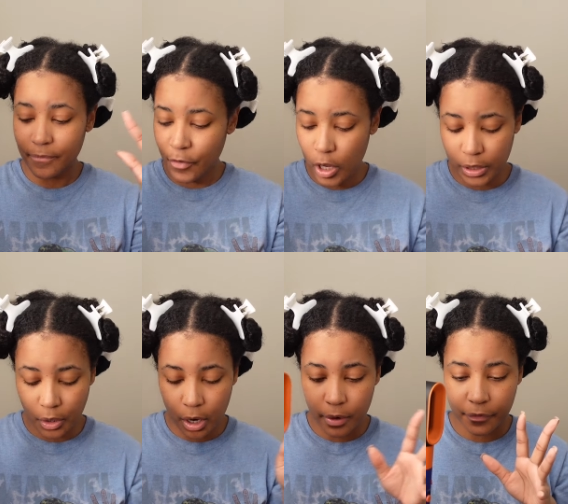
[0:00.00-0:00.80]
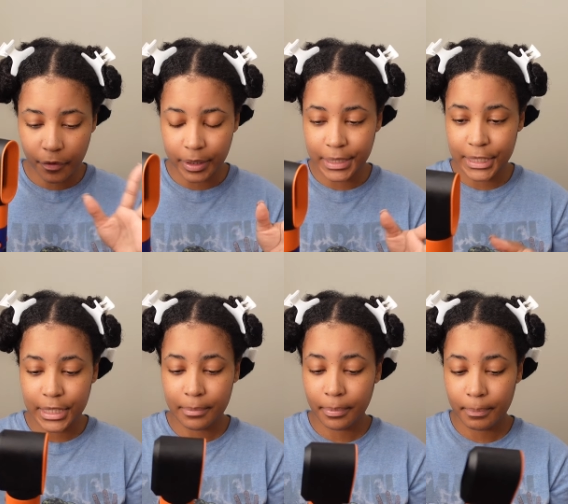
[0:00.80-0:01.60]
falling off or
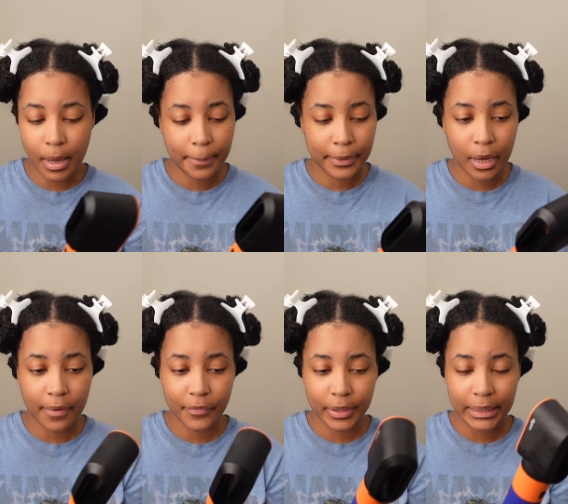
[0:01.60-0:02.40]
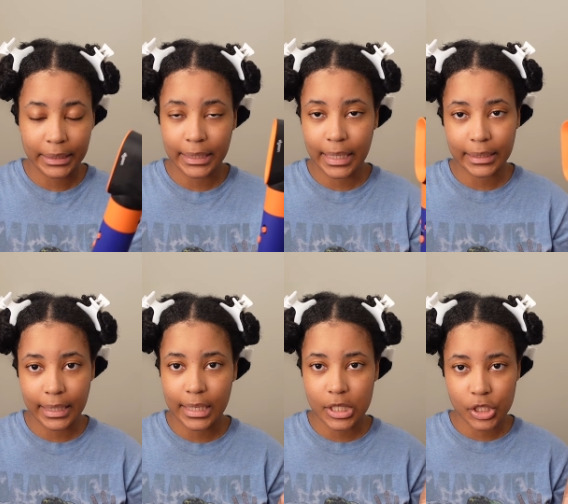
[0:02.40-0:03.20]
anything, popping off or anything like
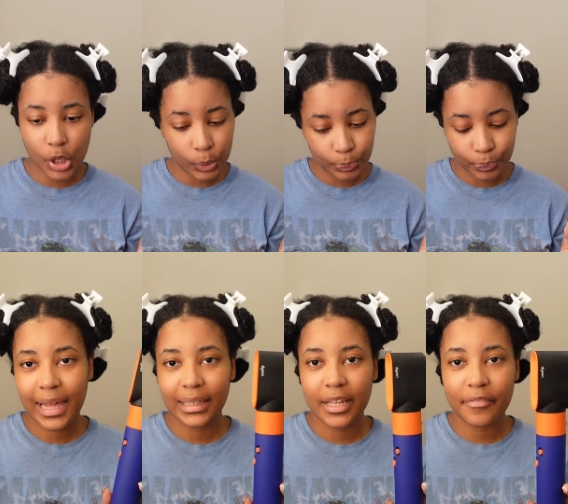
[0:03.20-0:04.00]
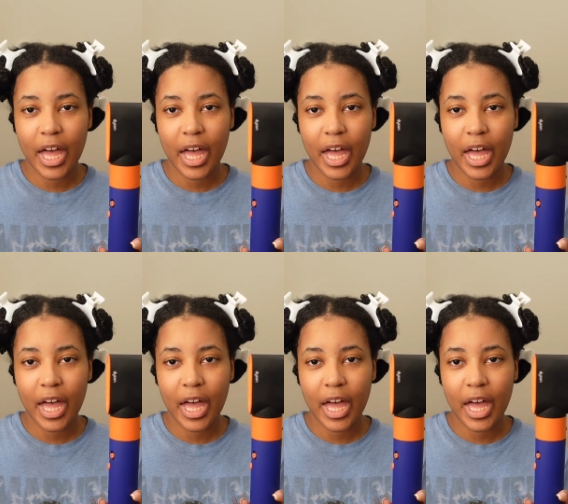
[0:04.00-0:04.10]
that. So I love